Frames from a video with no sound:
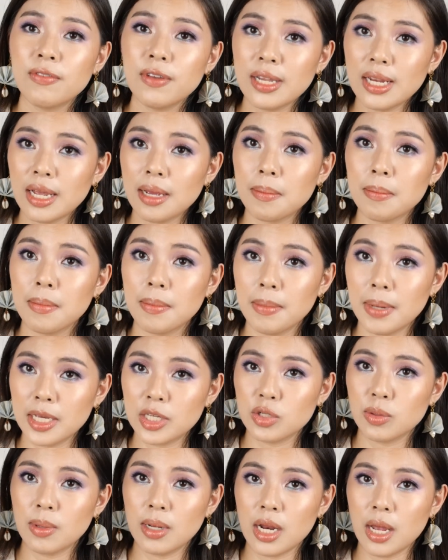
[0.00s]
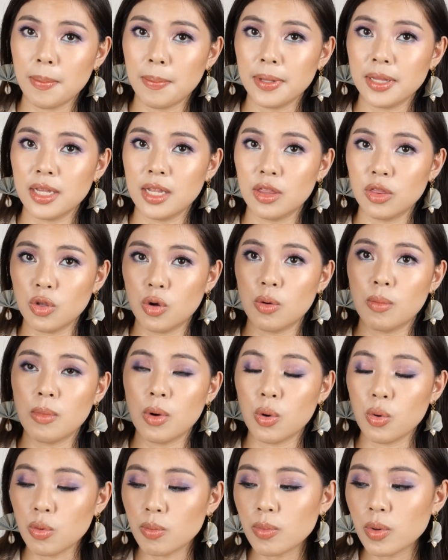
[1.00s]
I feel like medyo malapit na tong
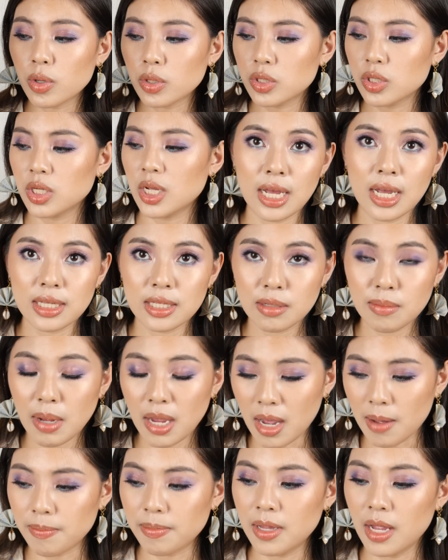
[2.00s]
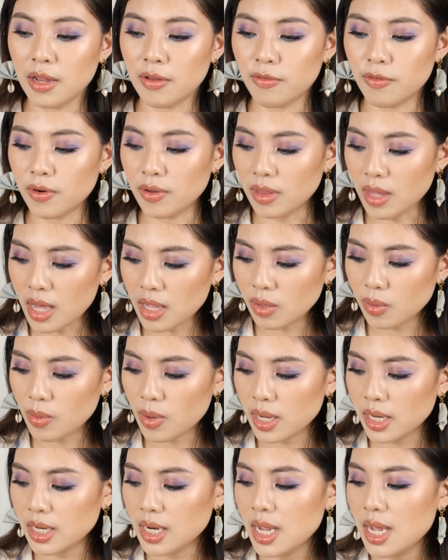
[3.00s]
maubos. That's my update for that
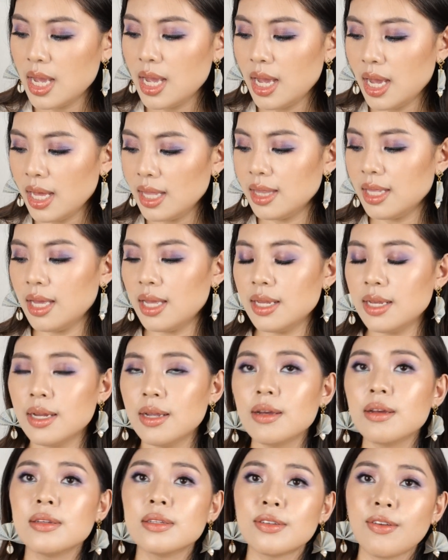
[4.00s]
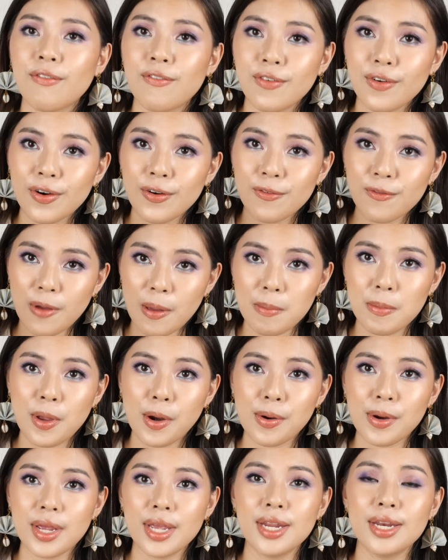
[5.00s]
one. And then for
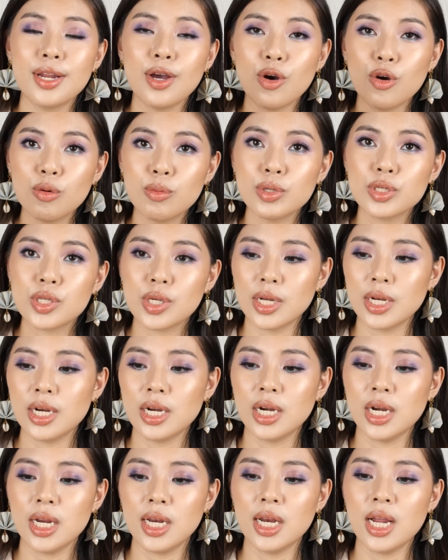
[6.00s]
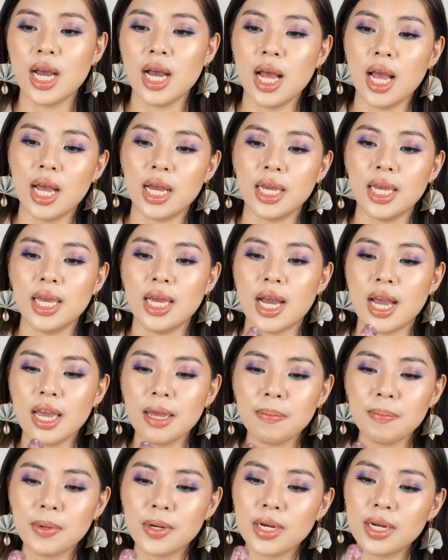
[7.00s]
February, naubos ka na rin ang aking
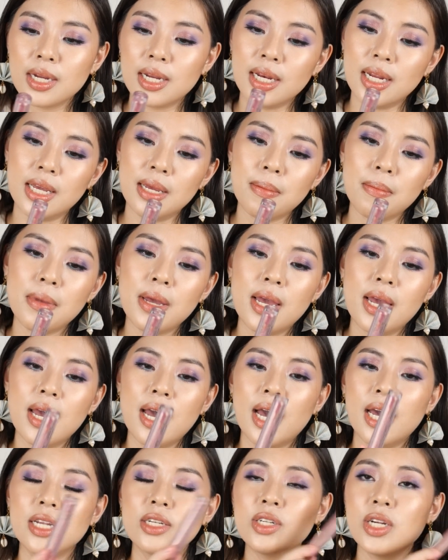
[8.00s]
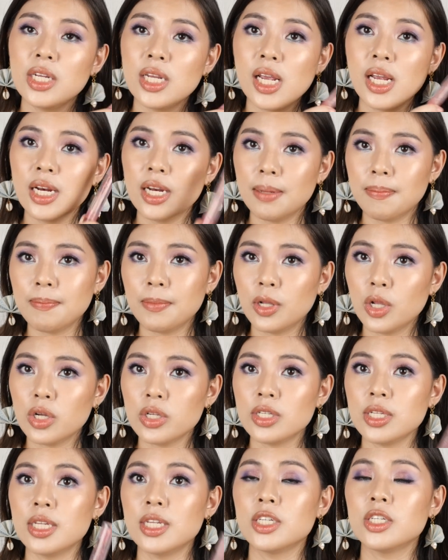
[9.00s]
Hyper Gleam Hydrating Lip
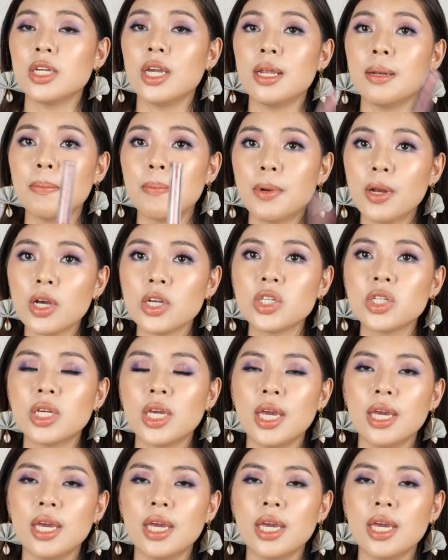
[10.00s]
Gloss in the shade Plush